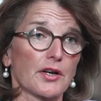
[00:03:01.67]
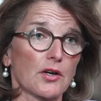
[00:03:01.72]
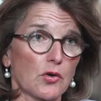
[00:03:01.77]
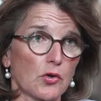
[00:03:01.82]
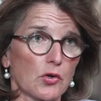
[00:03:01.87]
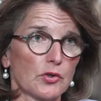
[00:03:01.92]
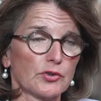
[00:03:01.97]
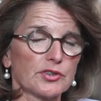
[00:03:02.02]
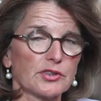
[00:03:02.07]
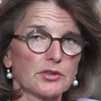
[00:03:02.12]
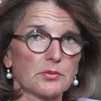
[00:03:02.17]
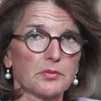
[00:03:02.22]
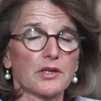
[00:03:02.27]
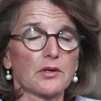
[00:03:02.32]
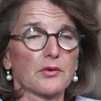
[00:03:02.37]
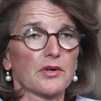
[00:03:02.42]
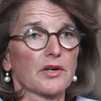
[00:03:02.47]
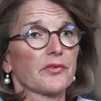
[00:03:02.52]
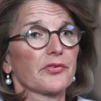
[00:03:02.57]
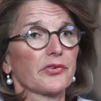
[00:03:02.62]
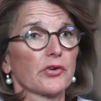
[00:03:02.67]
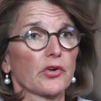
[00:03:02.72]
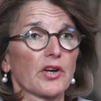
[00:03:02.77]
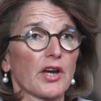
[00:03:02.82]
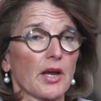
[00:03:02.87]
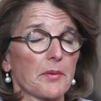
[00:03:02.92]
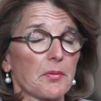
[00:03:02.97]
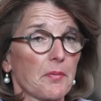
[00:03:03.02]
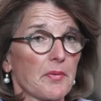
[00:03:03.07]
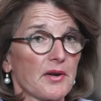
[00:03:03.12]
and cons, be aware of your
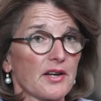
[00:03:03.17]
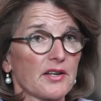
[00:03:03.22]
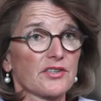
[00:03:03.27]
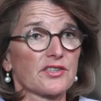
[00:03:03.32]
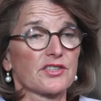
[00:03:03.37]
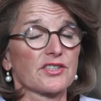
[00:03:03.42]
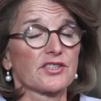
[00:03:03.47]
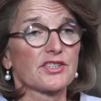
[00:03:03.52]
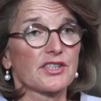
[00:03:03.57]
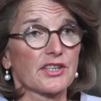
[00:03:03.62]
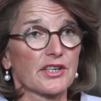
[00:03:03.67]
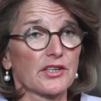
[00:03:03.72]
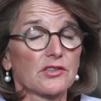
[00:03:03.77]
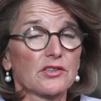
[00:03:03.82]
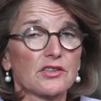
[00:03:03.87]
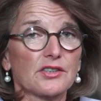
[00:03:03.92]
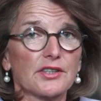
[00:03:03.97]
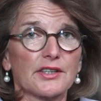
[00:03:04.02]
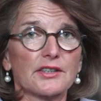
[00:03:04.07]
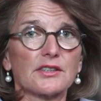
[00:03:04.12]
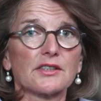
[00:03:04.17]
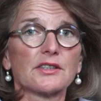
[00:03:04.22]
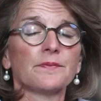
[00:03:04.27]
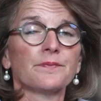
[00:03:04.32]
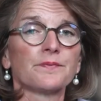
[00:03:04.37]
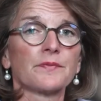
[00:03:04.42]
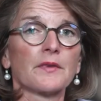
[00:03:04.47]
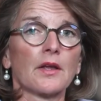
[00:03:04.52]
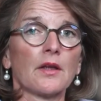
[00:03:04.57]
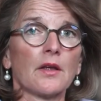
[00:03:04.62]
capabilities and skill sets.
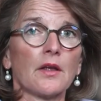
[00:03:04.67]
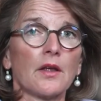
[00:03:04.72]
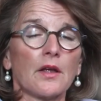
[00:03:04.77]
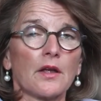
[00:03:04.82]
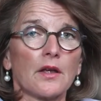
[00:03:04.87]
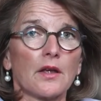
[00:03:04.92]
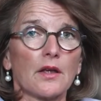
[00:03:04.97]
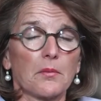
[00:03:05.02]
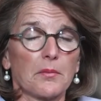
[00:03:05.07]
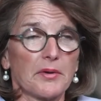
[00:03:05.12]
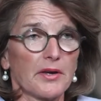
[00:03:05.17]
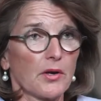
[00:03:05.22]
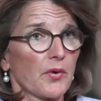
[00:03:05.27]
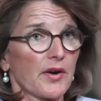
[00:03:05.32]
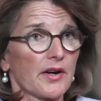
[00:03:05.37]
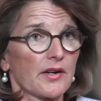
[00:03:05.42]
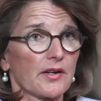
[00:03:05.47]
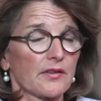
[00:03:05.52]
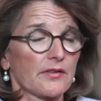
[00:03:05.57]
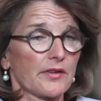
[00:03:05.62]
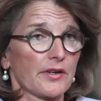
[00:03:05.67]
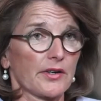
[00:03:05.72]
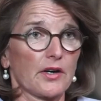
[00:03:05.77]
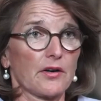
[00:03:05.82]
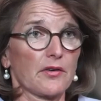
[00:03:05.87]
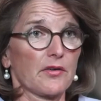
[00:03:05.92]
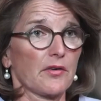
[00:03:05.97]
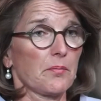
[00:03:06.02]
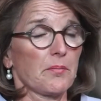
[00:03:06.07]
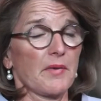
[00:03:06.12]
Be aware that there
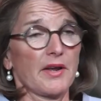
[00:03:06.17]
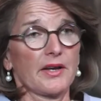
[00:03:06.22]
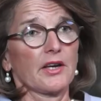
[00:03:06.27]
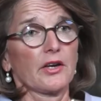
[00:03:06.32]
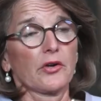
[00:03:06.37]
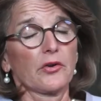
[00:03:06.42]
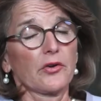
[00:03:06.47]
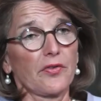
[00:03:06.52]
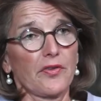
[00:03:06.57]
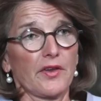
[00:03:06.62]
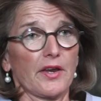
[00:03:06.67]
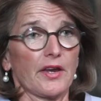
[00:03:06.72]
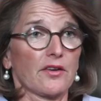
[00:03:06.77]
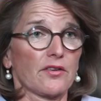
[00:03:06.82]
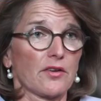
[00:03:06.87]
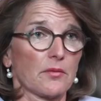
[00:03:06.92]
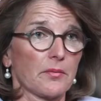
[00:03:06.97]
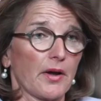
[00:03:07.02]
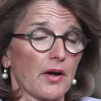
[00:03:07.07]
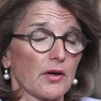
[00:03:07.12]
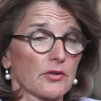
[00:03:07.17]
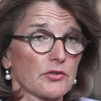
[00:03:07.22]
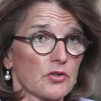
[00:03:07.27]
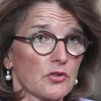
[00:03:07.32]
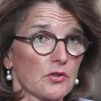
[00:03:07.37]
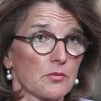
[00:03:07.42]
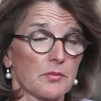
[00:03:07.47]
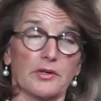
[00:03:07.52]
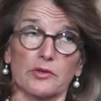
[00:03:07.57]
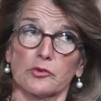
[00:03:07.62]
are many good things about
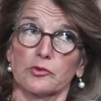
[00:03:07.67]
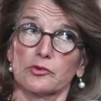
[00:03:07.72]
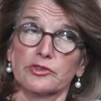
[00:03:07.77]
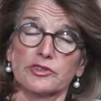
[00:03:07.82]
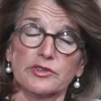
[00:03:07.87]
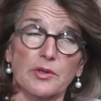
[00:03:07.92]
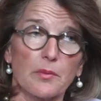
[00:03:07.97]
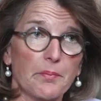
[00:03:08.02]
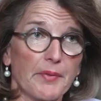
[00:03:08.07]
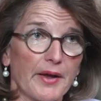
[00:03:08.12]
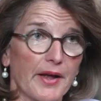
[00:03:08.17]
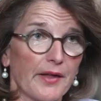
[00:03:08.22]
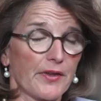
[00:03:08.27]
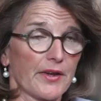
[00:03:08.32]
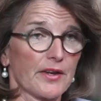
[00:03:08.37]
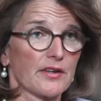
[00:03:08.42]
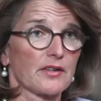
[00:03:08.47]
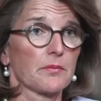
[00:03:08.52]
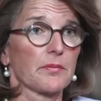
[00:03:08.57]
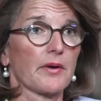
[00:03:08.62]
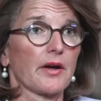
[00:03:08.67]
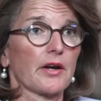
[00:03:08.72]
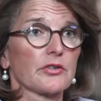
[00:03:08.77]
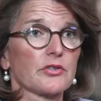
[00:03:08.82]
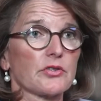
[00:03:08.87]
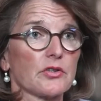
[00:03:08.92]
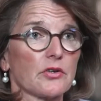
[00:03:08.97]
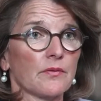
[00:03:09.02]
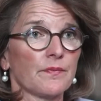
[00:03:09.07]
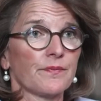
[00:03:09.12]
you, but also some bad things
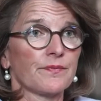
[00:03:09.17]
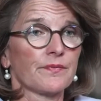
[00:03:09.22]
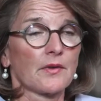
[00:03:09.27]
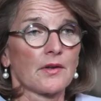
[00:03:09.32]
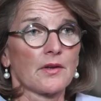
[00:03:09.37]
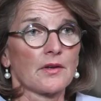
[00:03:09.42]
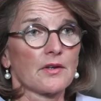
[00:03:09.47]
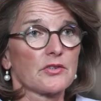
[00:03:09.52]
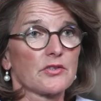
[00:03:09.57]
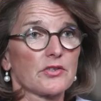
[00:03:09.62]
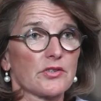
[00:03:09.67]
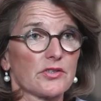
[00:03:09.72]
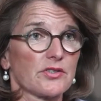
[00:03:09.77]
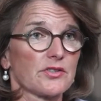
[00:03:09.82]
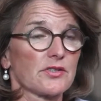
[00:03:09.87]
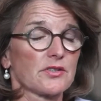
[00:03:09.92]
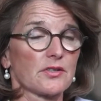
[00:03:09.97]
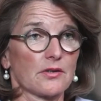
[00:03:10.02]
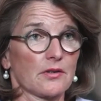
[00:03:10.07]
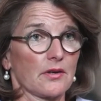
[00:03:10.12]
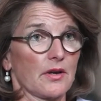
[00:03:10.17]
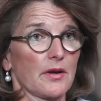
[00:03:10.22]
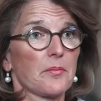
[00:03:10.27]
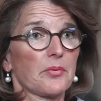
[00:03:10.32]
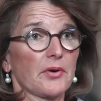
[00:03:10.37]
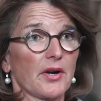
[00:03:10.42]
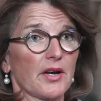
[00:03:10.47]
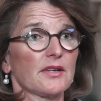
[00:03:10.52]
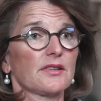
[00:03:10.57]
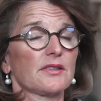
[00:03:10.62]
about you. Just
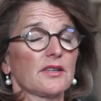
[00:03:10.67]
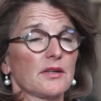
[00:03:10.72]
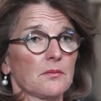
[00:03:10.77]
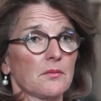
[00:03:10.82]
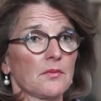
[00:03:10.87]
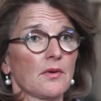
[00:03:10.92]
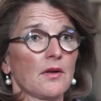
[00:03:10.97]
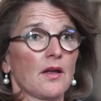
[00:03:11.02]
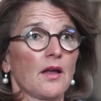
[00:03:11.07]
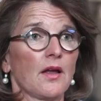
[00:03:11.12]
embrace them